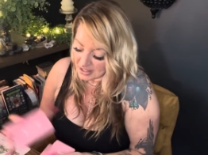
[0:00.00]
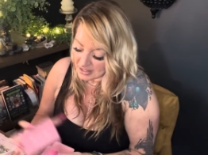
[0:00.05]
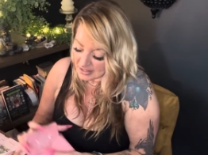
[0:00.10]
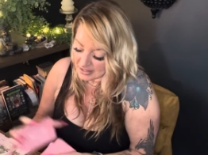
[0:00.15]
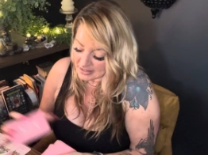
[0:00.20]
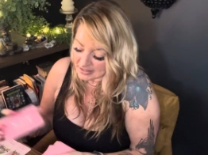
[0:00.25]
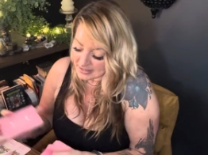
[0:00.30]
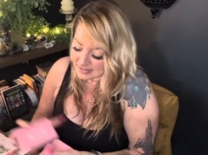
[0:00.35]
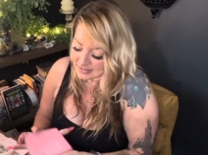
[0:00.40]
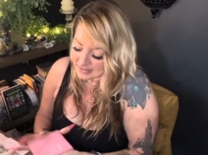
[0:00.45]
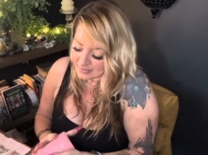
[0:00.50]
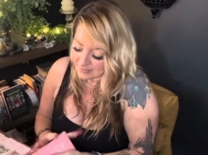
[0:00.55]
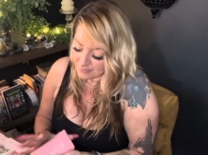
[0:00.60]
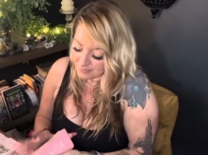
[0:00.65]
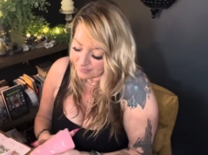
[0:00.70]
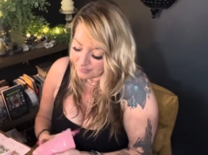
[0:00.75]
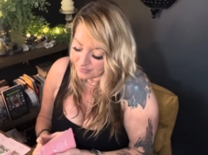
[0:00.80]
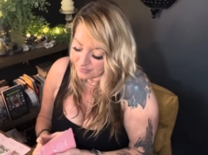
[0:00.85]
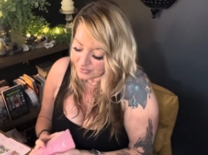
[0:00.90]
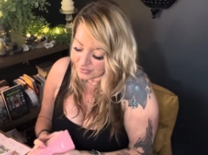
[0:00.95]
is,
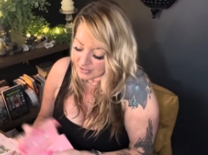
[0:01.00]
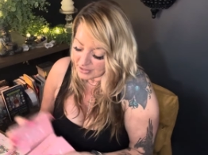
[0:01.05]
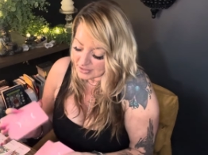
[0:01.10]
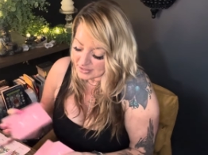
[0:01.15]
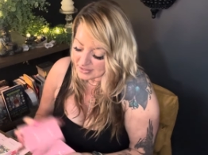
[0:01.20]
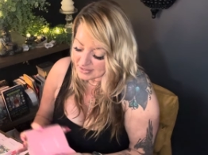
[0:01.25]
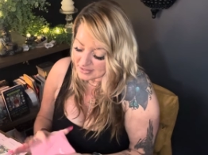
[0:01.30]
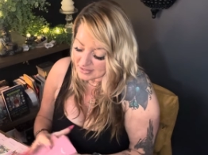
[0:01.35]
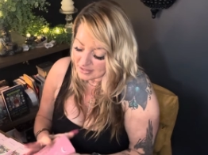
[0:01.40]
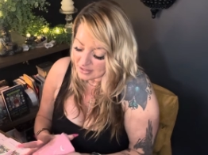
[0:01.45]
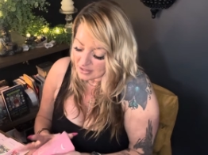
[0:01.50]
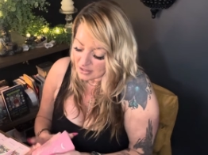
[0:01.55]
please